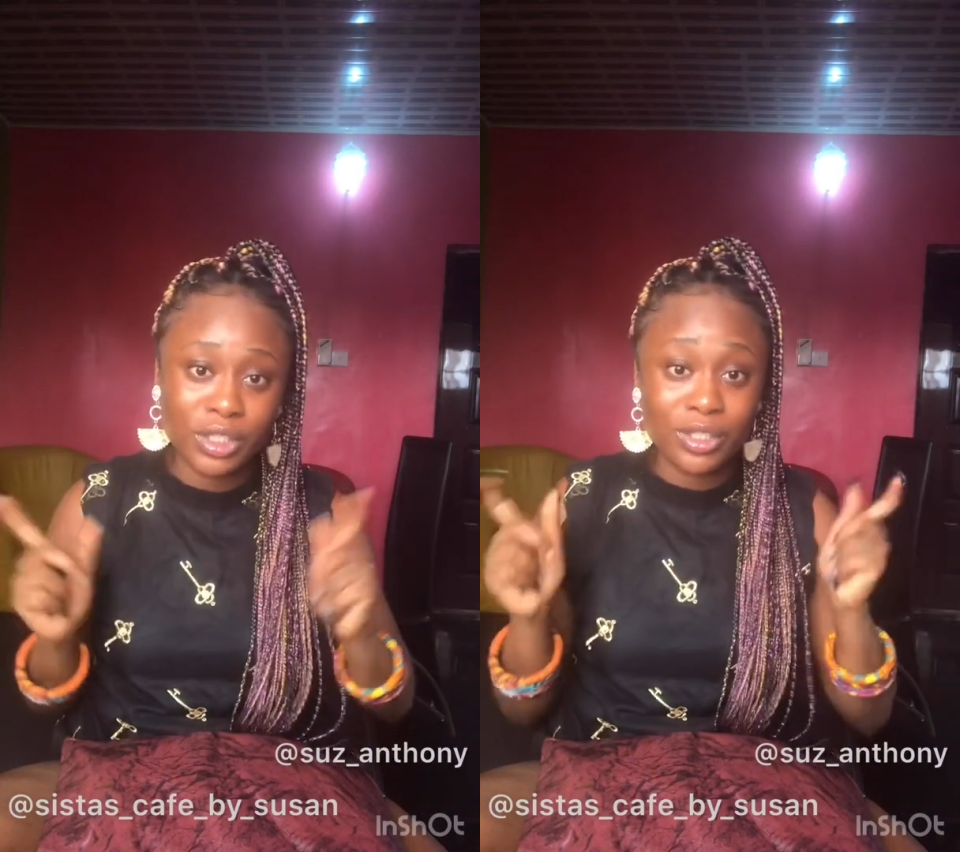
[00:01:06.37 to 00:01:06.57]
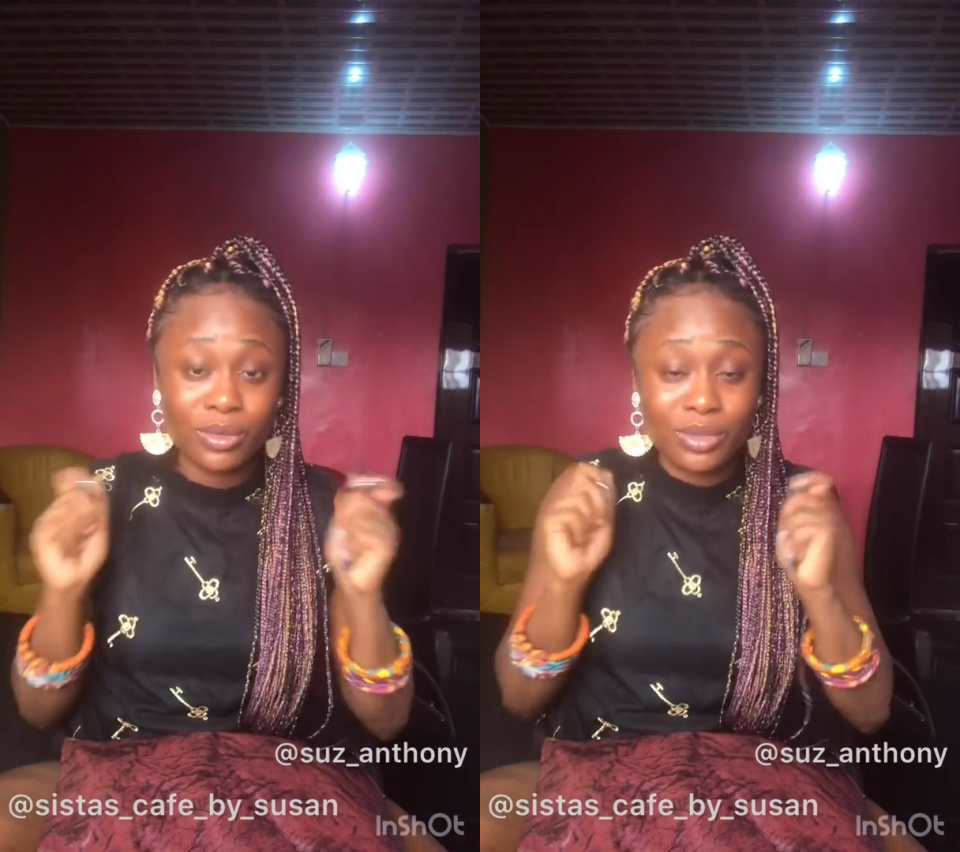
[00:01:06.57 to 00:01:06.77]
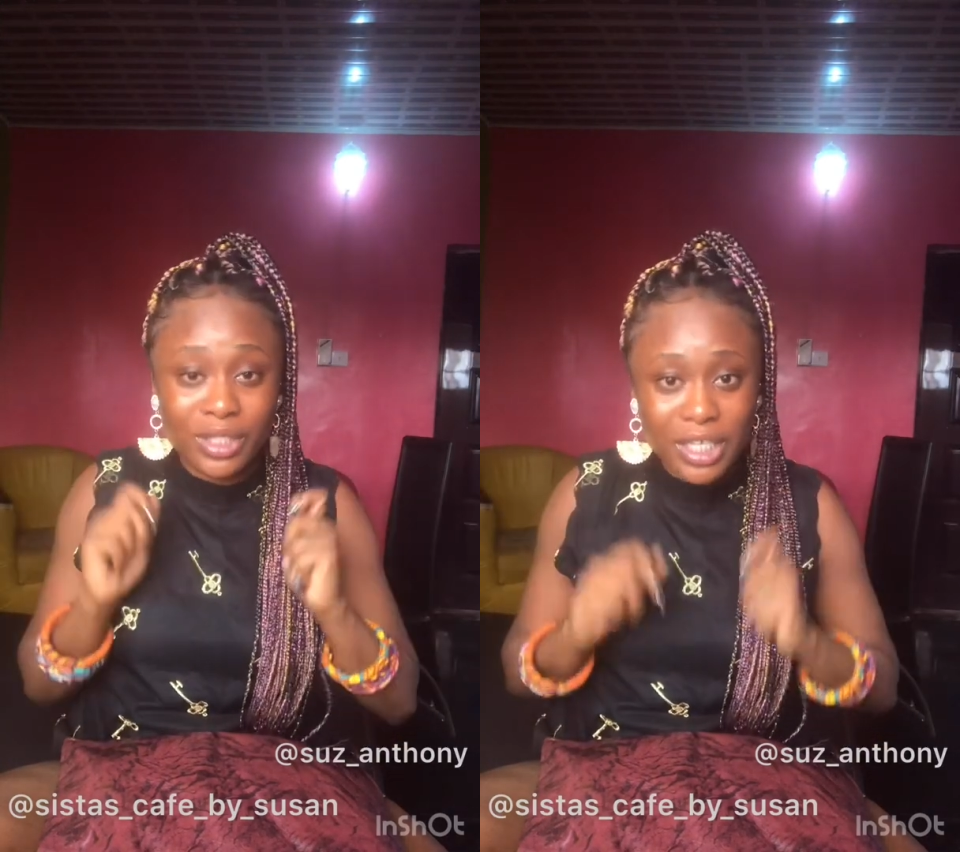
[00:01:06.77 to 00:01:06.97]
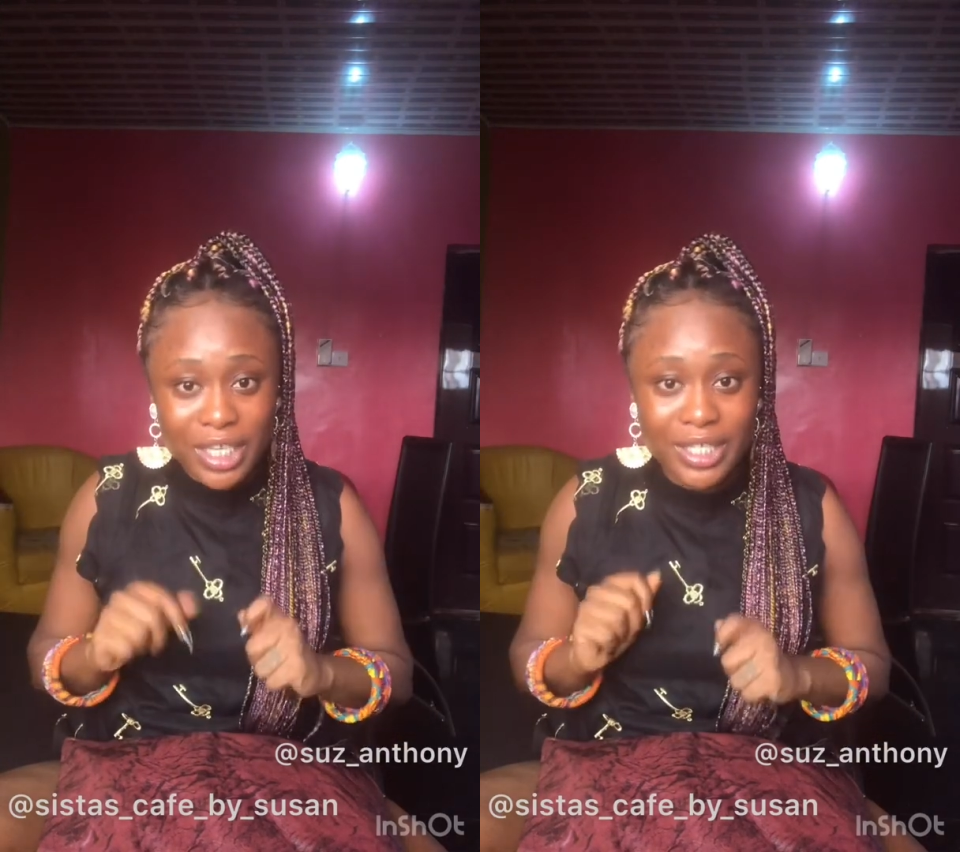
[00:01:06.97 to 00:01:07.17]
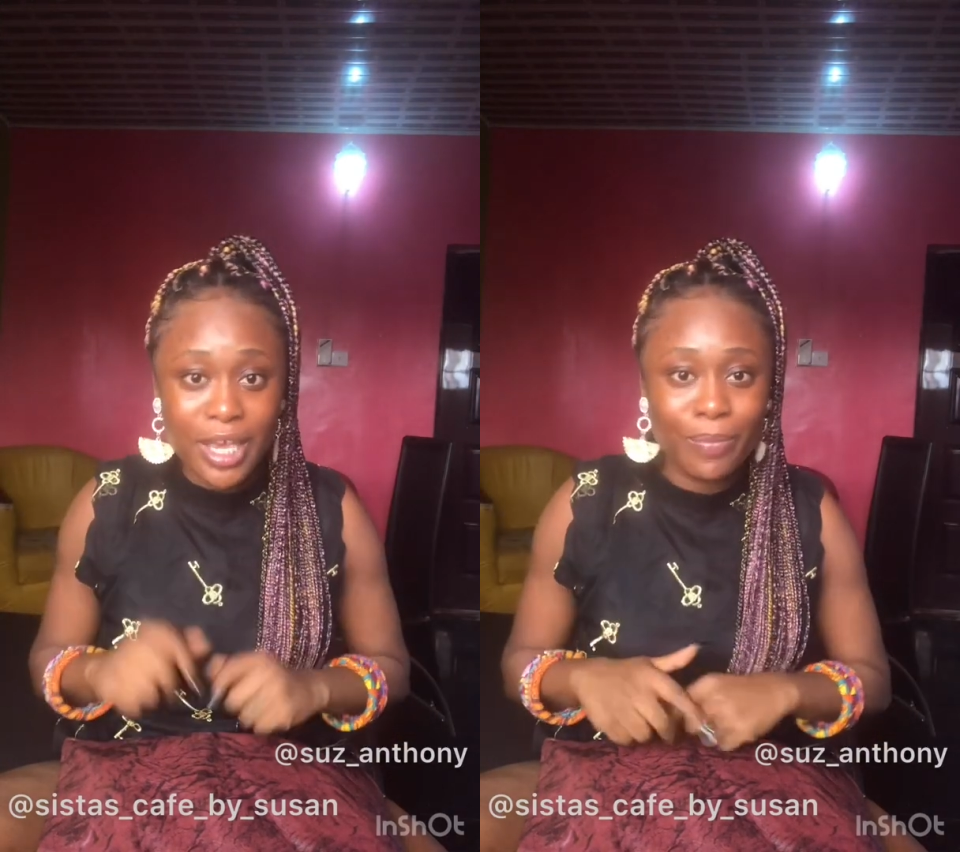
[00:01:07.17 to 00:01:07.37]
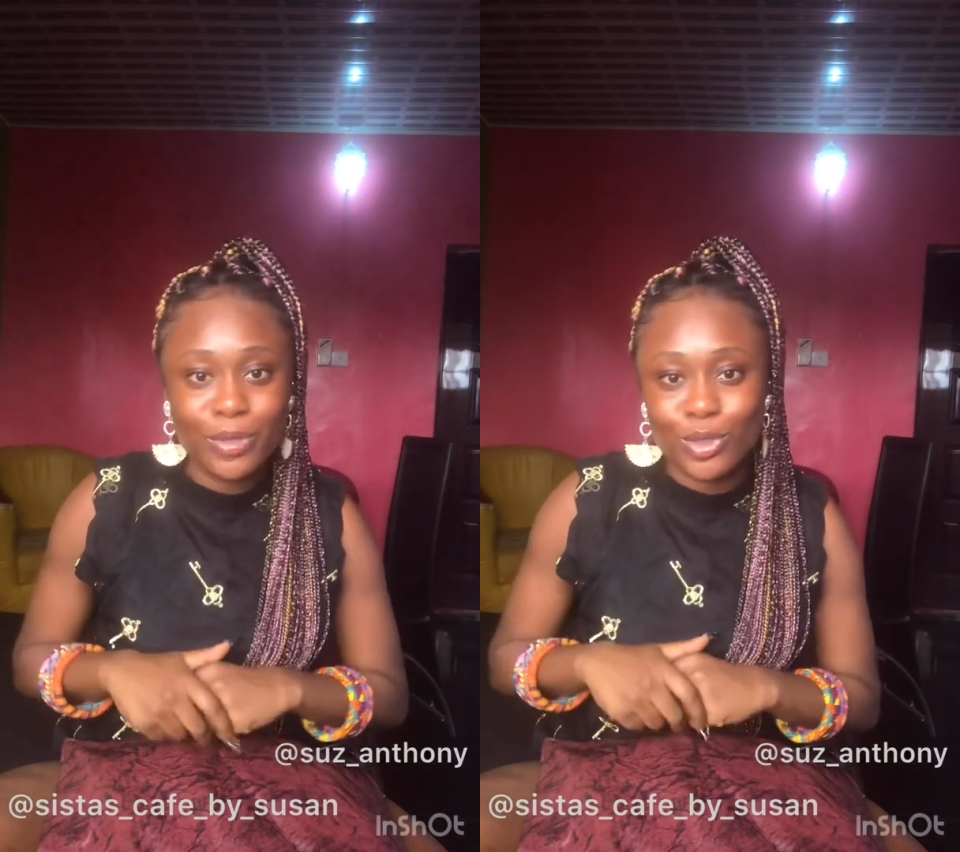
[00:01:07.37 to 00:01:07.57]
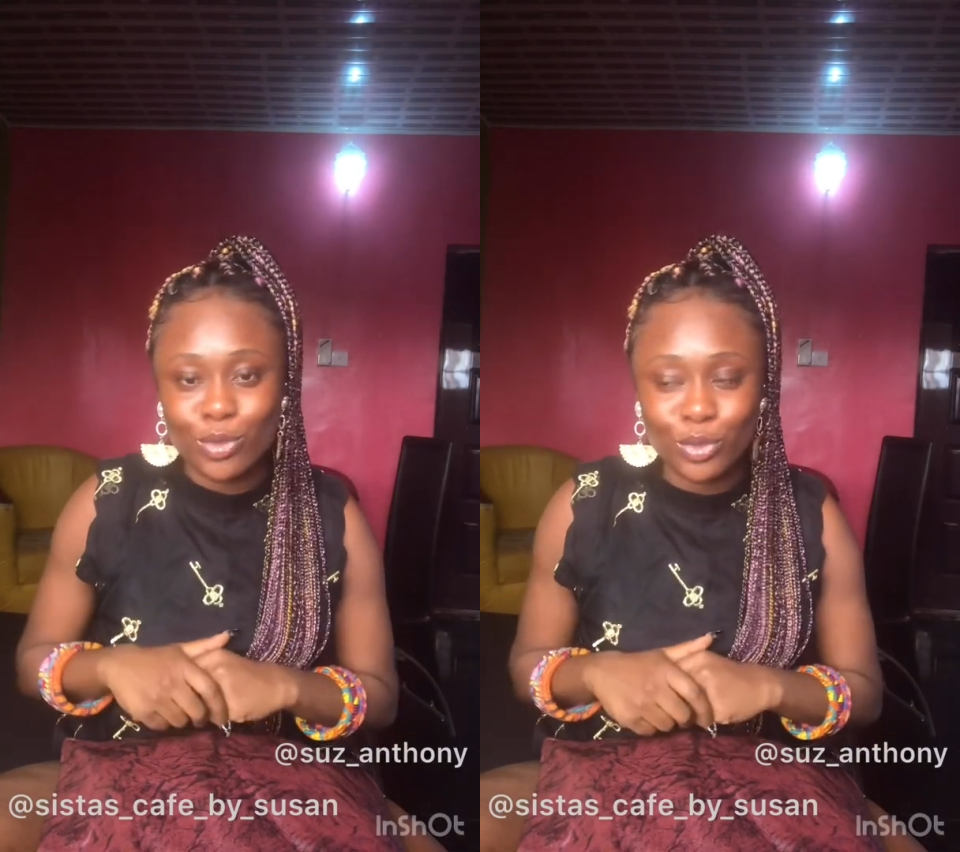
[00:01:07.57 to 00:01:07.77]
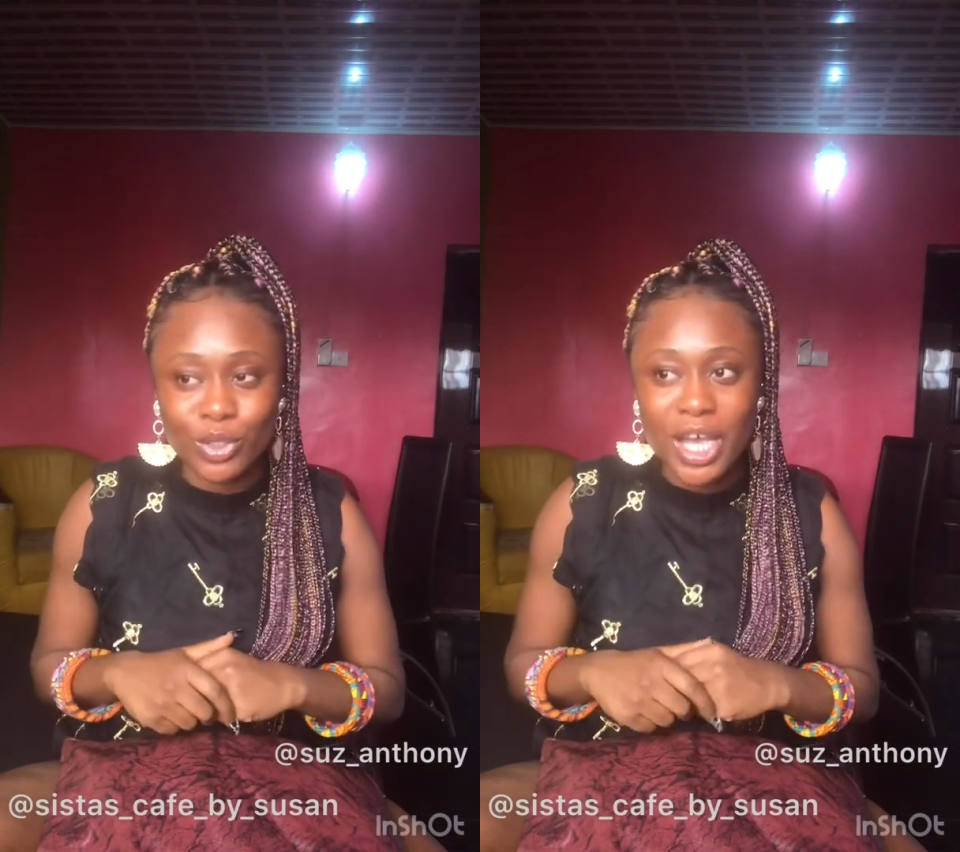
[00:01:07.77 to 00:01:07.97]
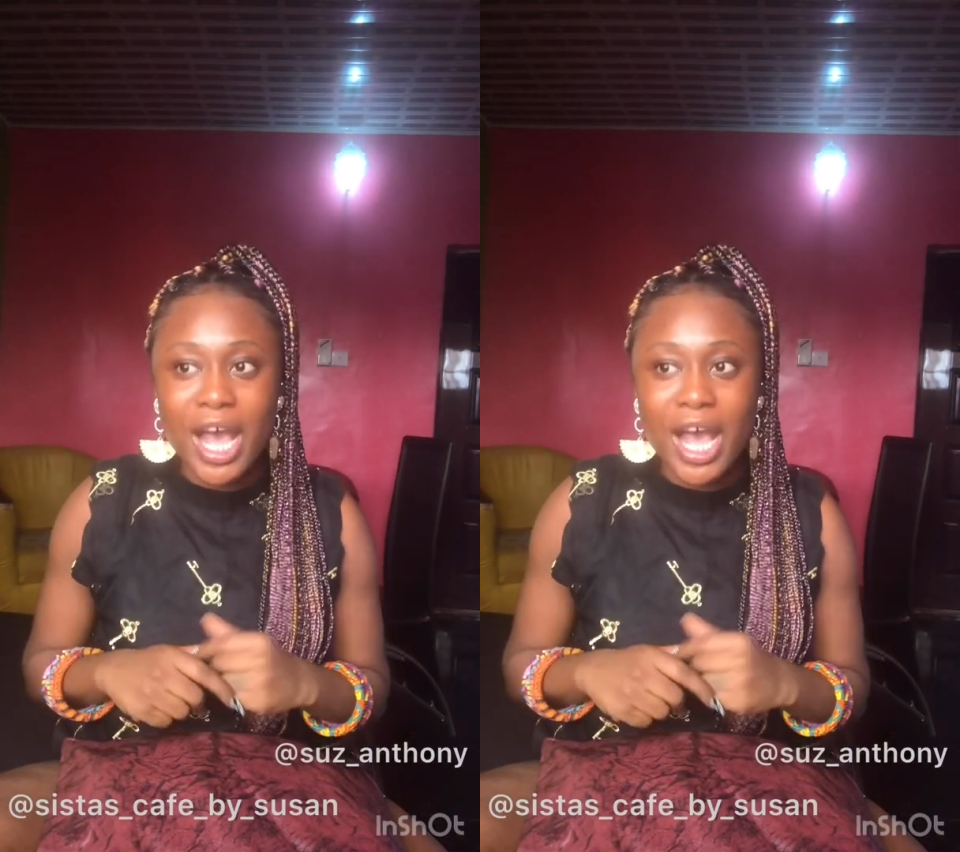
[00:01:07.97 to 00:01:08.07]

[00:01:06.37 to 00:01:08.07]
today's episode,